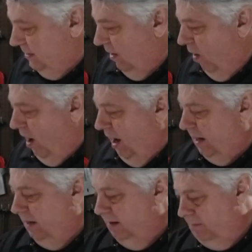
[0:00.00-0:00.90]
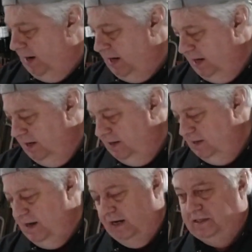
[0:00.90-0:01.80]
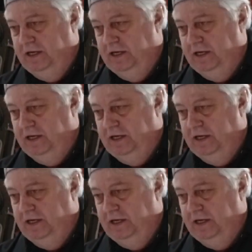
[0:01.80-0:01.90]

the hawk and the muddy next